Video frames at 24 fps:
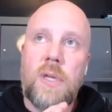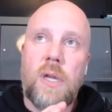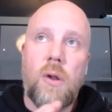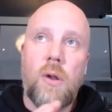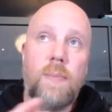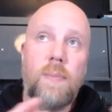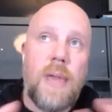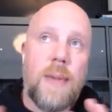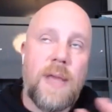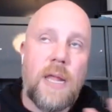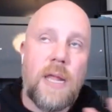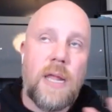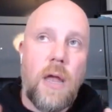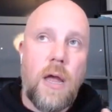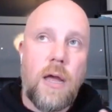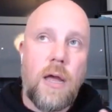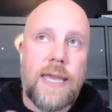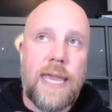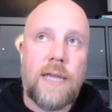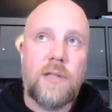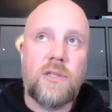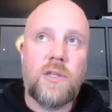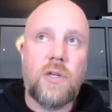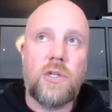maybe a long
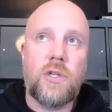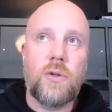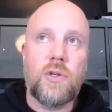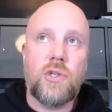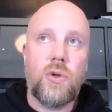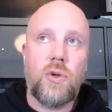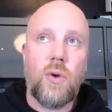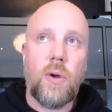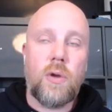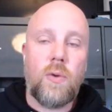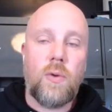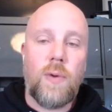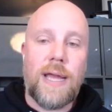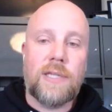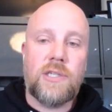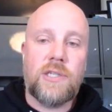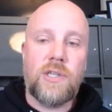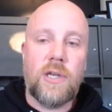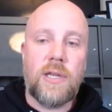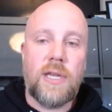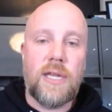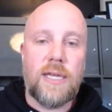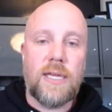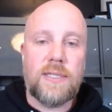answer to a short
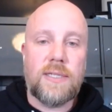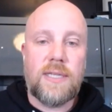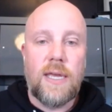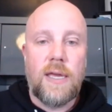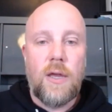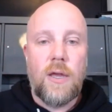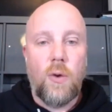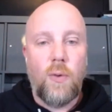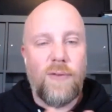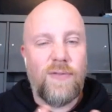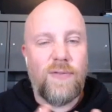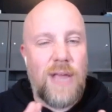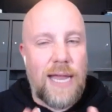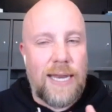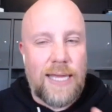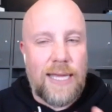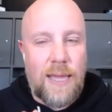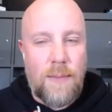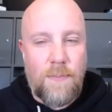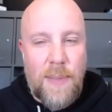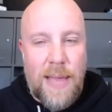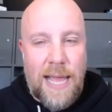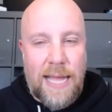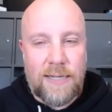question is, we've got to
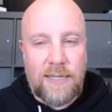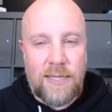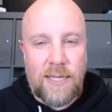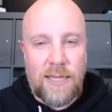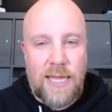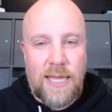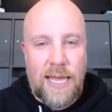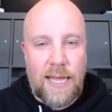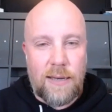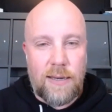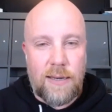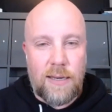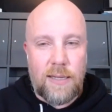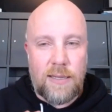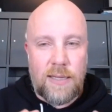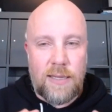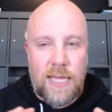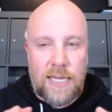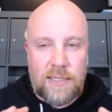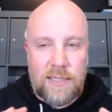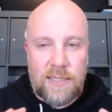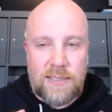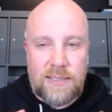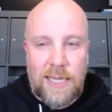get back to
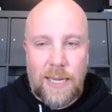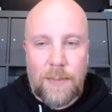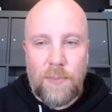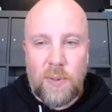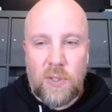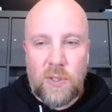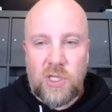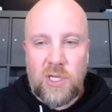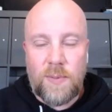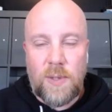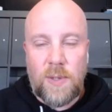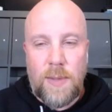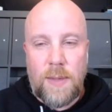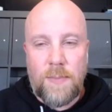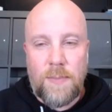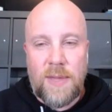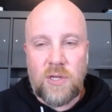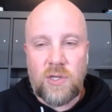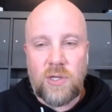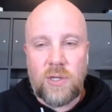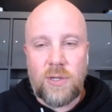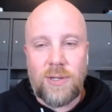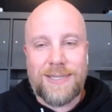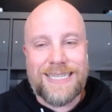that discipleship to be
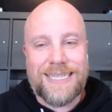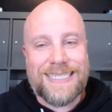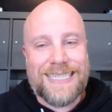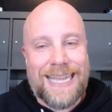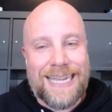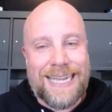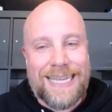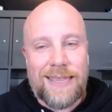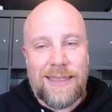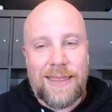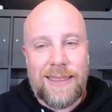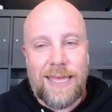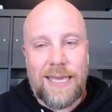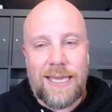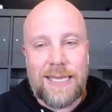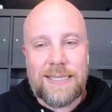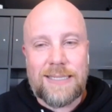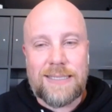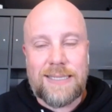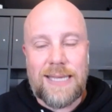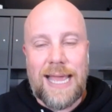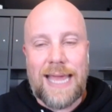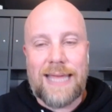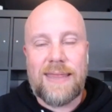missional. And the second thing
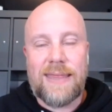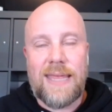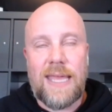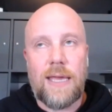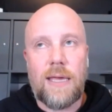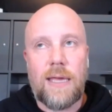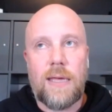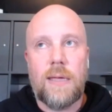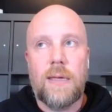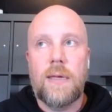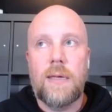is, I think